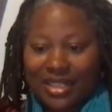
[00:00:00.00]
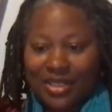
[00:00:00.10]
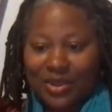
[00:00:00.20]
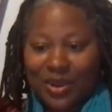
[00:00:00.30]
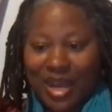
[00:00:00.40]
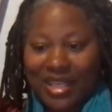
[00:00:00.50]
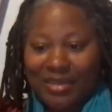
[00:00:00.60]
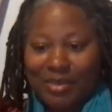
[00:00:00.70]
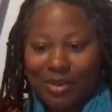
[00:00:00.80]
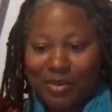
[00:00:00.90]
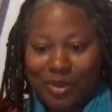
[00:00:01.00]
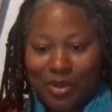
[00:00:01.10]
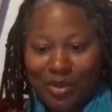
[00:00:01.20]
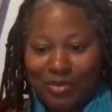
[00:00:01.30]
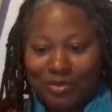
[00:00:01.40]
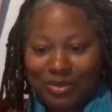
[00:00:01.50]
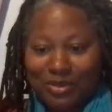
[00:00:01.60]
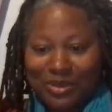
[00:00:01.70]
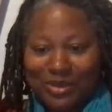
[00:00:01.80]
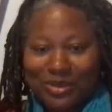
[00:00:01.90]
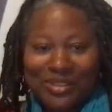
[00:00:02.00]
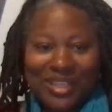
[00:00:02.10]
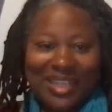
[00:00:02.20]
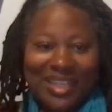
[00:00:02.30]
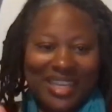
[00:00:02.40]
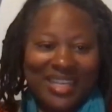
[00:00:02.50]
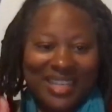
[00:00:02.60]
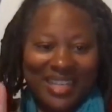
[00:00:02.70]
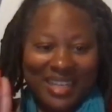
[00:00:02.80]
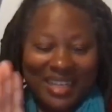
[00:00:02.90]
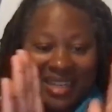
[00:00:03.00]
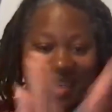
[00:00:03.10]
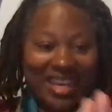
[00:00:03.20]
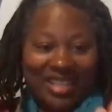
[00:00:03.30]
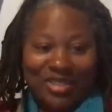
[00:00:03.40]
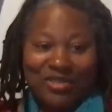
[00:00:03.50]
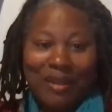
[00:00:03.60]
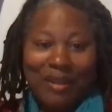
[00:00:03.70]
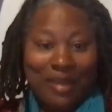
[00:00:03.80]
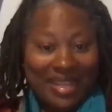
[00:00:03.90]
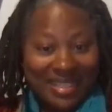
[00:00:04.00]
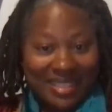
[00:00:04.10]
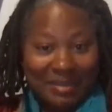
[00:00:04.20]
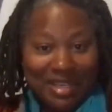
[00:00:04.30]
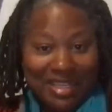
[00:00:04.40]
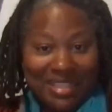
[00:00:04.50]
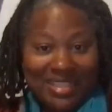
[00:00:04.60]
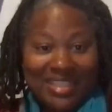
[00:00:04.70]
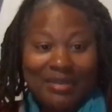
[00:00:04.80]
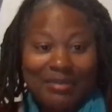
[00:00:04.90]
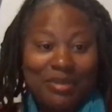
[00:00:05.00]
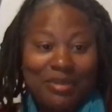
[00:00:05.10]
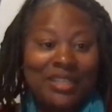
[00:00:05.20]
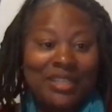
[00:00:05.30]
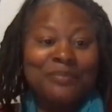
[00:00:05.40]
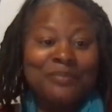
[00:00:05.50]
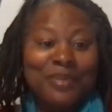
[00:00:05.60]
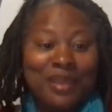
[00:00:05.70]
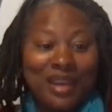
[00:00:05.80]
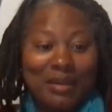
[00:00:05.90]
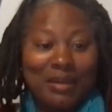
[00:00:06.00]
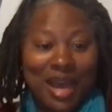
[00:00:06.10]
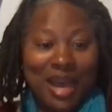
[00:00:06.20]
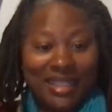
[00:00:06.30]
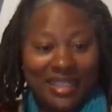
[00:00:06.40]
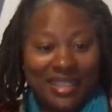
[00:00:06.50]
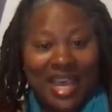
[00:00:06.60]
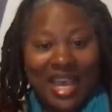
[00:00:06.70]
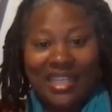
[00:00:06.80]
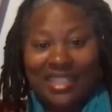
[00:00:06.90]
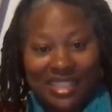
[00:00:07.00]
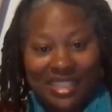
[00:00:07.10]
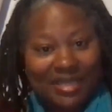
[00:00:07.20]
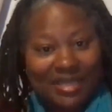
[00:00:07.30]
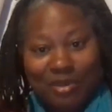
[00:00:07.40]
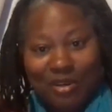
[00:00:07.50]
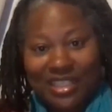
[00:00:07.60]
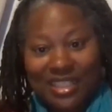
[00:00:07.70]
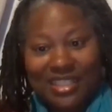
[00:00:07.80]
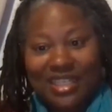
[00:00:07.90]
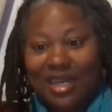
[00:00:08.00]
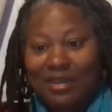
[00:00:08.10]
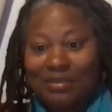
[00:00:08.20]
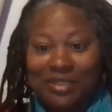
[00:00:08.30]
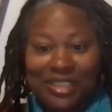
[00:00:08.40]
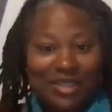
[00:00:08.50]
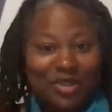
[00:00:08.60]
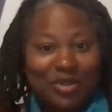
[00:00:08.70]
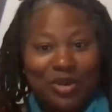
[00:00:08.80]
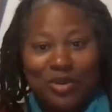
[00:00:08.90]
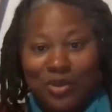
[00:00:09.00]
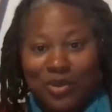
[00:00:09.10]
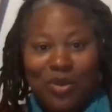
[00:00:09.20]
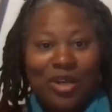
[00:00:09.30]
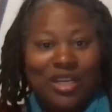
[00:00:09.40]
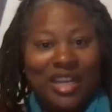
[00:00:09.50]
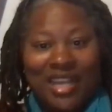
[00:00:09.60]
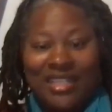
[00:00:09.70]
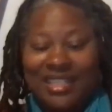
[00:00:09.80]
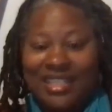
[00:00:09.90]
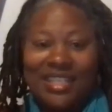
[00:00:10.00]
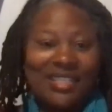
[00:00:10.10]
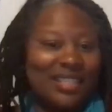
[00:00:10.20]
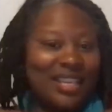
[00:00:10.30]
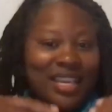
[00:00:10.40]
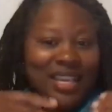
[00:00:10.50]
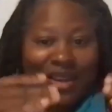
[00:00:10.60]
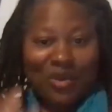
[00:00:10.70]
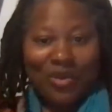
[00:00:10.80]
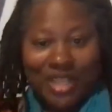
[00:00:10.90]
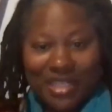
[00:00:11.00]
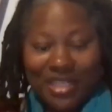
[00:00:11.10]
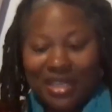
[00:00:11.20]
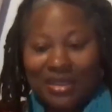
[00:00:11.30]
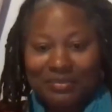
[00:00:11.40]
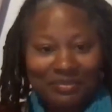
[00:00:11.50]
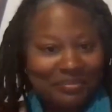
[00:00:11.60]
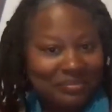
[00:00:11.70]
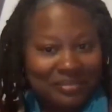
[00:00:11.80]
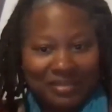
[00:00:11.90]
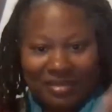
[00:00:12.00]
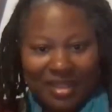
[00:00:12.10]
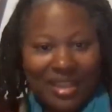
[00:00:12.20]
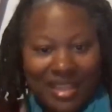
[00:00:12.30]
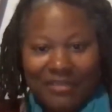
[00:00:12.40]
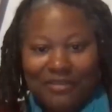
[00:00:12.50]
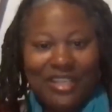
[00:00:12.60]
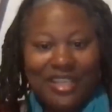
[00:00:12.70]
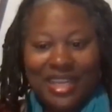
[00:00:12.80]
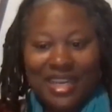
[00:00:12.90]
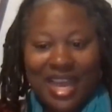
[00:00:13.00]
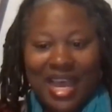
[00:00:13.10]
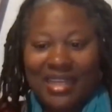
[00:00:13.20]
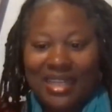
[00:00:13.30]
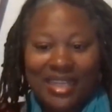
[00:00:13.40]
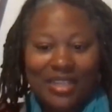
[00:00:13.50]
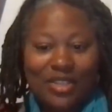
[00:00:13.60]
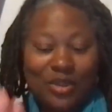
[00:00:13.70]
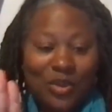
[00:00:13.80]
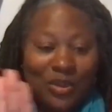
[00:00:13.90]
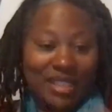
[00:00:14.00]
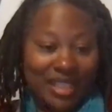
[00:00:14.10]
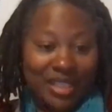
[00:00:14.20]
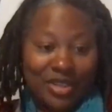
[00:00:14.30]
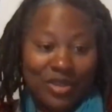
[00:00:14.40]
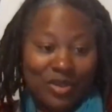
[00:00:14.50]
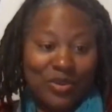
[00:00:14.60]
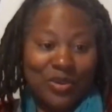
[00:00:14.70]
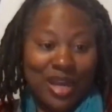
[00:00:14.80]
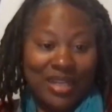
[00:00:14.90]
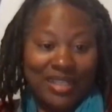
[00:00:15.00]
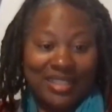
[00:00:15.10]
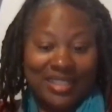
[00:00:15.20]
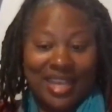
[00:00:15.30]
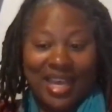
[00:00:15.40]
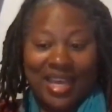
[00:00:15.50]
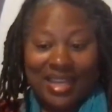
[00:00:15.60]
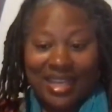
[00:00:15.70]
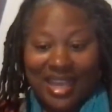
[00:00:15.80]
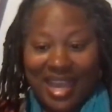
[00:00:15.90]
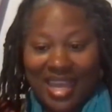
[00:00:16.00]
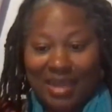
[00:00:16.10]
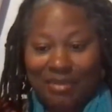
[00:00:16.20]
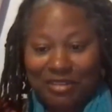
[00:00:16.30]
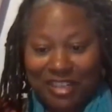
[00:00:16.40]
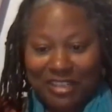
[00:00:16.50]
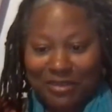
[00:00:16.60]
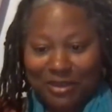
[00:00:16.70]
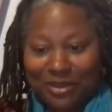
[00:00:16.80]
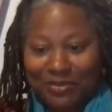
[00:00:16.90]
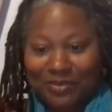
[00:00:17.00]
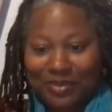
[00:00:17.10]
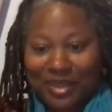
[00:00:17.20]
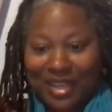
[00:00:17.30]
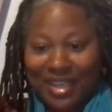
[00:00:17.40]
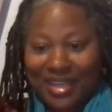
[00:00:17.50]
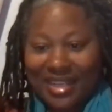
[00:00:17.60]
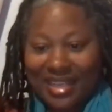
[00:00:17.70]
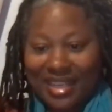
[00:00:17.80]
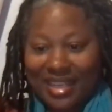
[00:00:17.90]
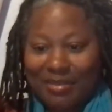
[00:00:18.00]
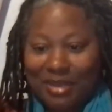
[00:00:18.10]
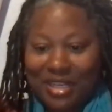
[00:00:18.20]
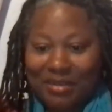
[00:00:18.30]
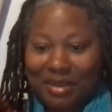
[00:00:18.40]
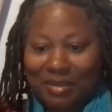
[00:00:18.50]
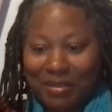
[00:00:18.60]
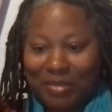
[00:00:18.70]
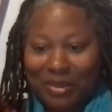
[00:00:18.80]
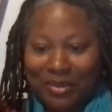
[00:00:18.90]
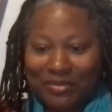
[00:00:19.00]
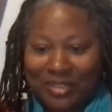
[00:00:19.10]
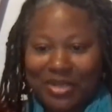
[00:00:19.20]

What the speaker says: So Aibobo Punou, again, an extra merci en pile. Alisa, she brought this up. She's the one who co-organized this with Yveline and Alain. So thank you, Alisa. I am grateful. And again, become a member.